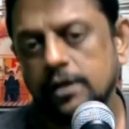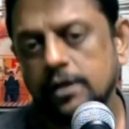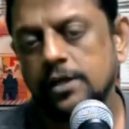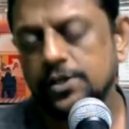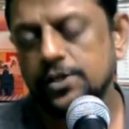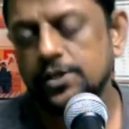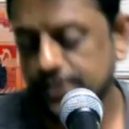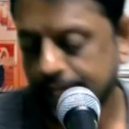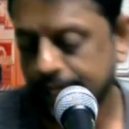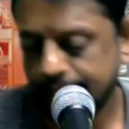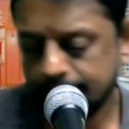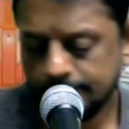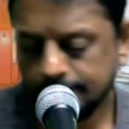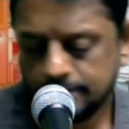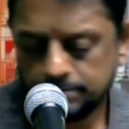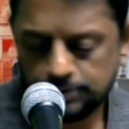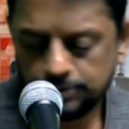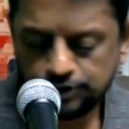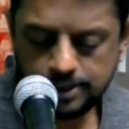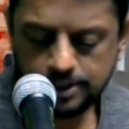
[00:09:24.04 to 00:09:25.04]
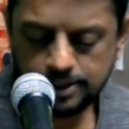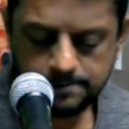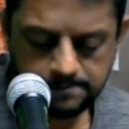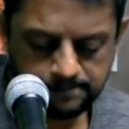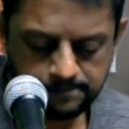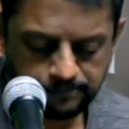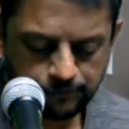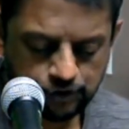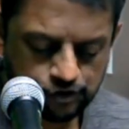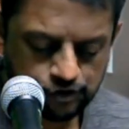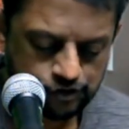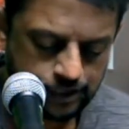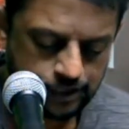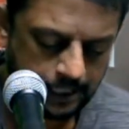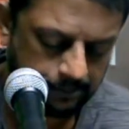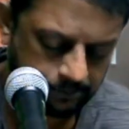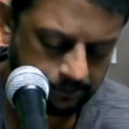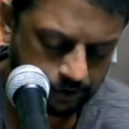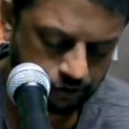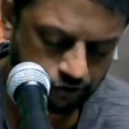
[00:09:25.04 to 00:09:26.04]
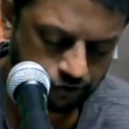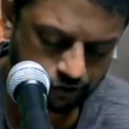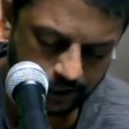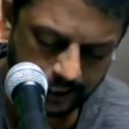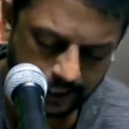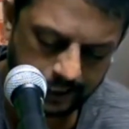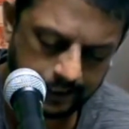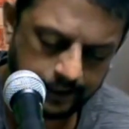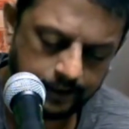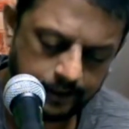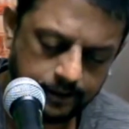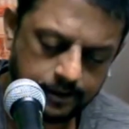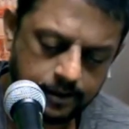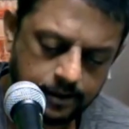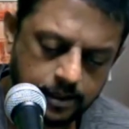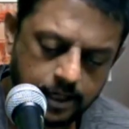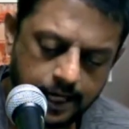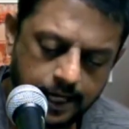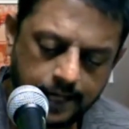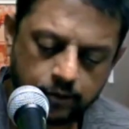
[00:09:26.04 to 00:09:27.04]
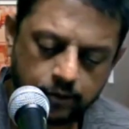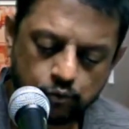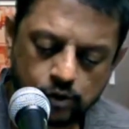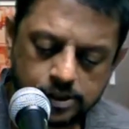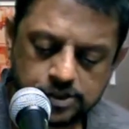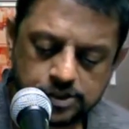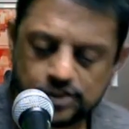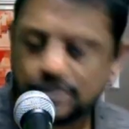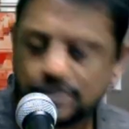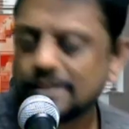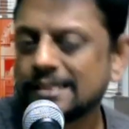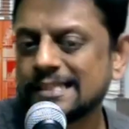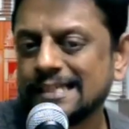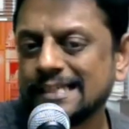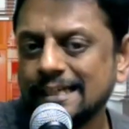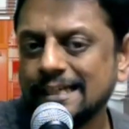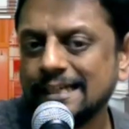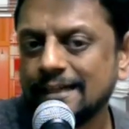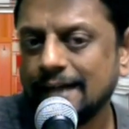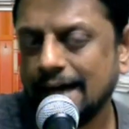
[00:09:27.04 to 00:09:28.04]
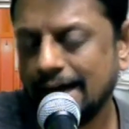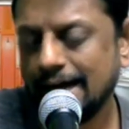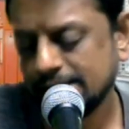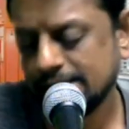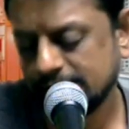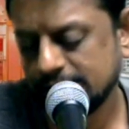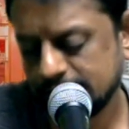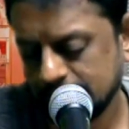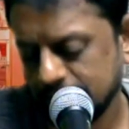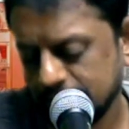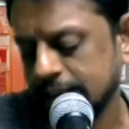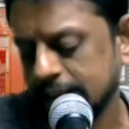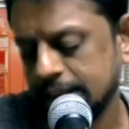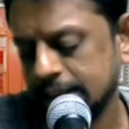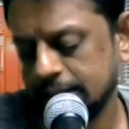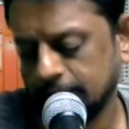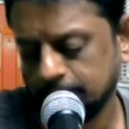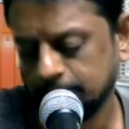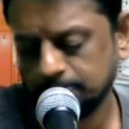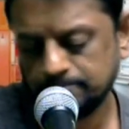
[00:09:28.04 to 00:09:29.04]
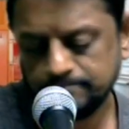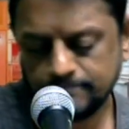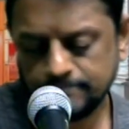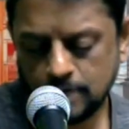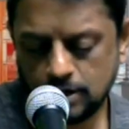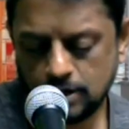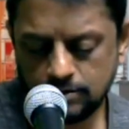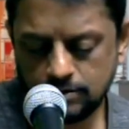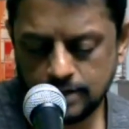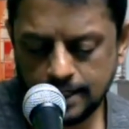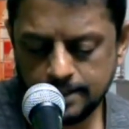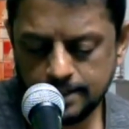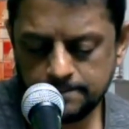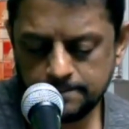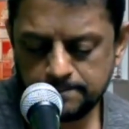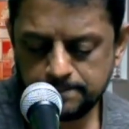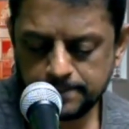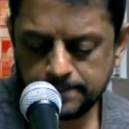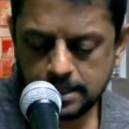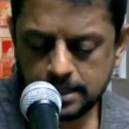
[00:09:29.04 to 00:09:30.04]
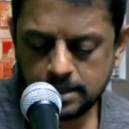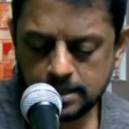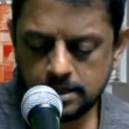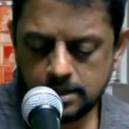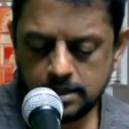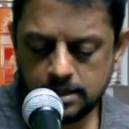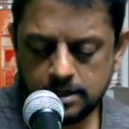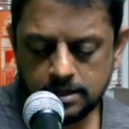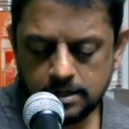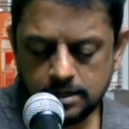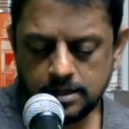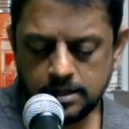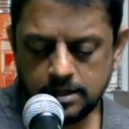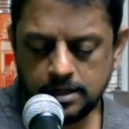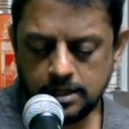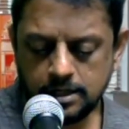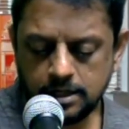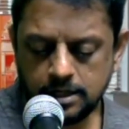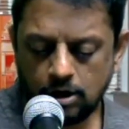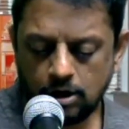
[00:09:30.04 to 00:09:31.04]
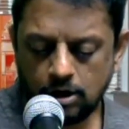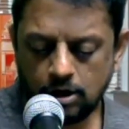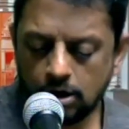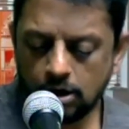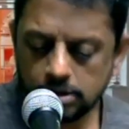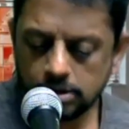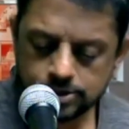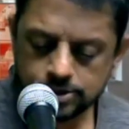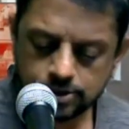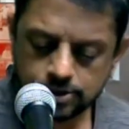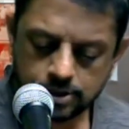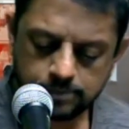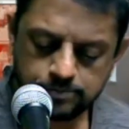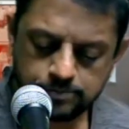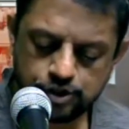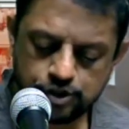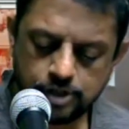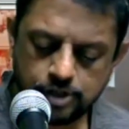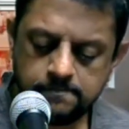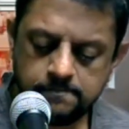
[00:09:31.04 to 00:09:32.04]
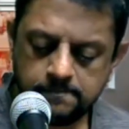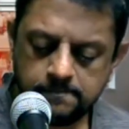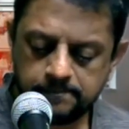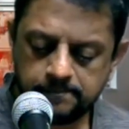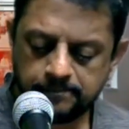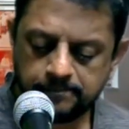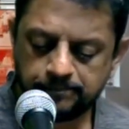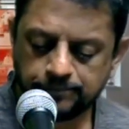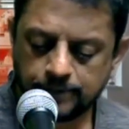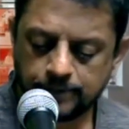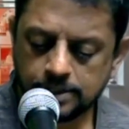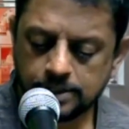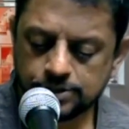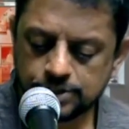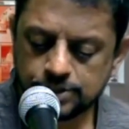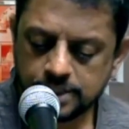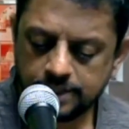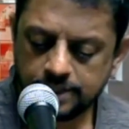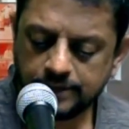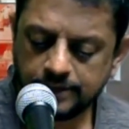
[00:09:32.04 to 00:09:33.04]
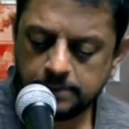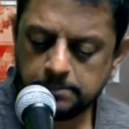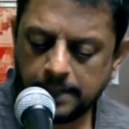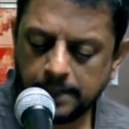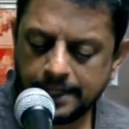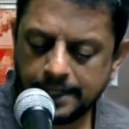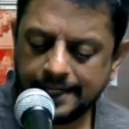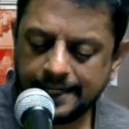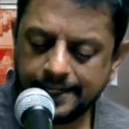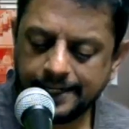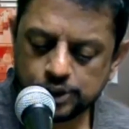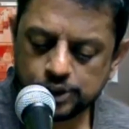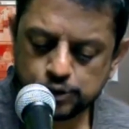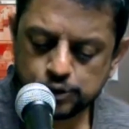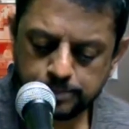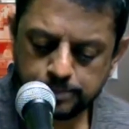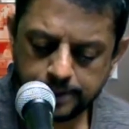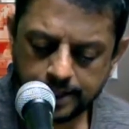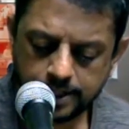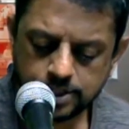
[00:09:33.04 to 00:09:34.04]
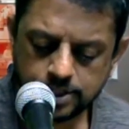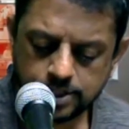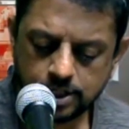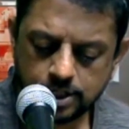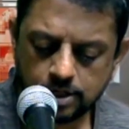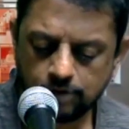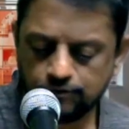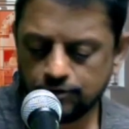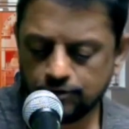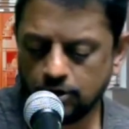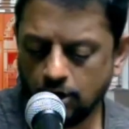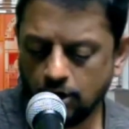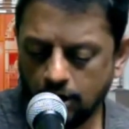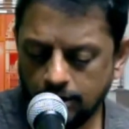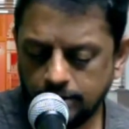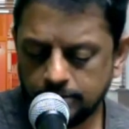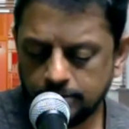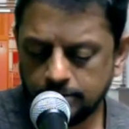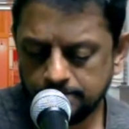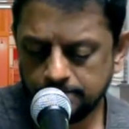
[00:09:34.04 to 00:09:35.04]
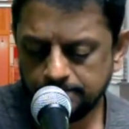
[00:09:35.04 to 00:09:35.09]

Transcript: Second Timothy chapter 3 and verse 16 and 17. Right? All scripture is given by inspiration of God